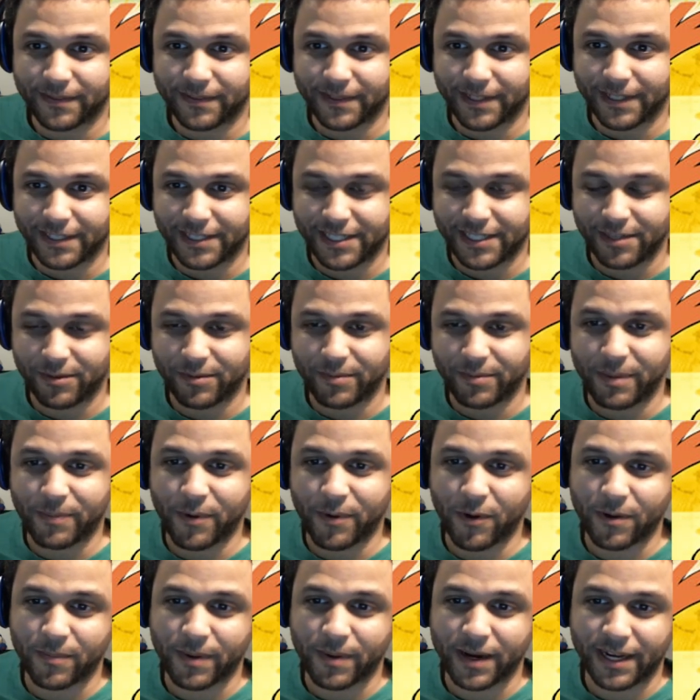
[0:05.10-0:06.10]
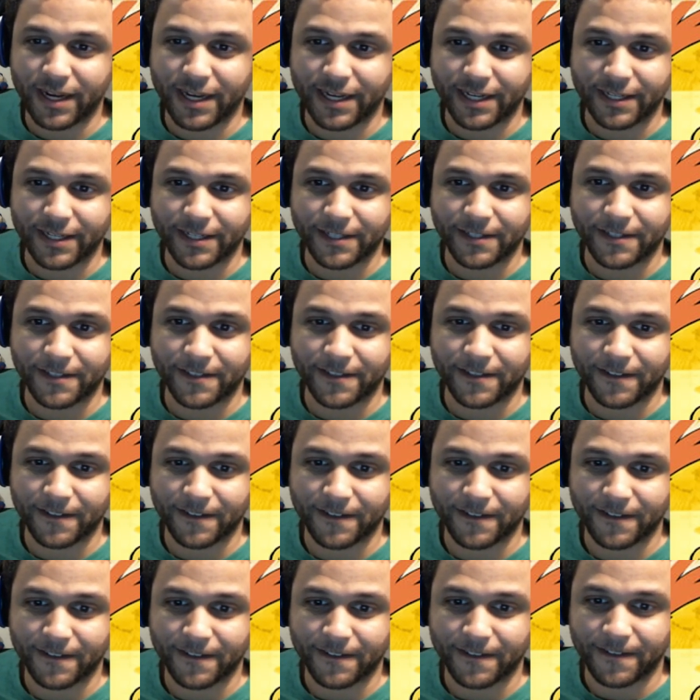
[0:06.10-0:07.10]
let's oh, see what my Pokeball oh, no, has. I'm
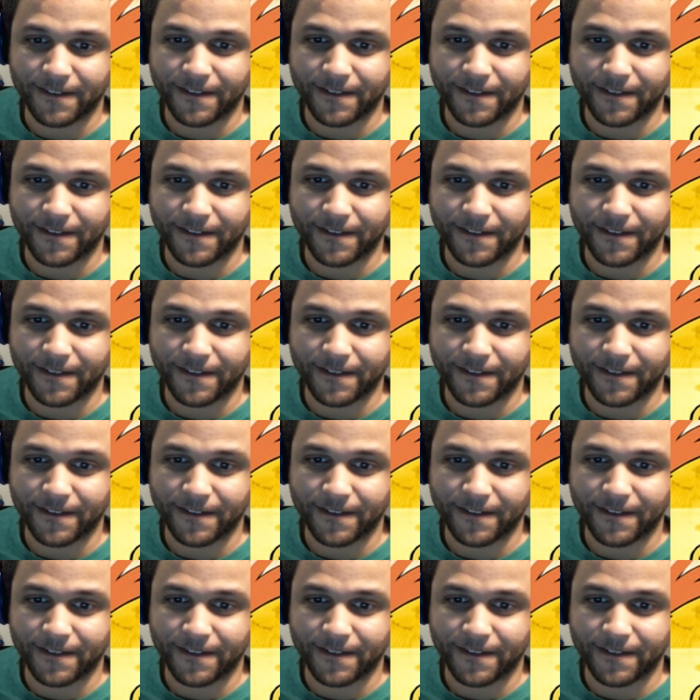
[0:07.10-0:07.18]
sorry.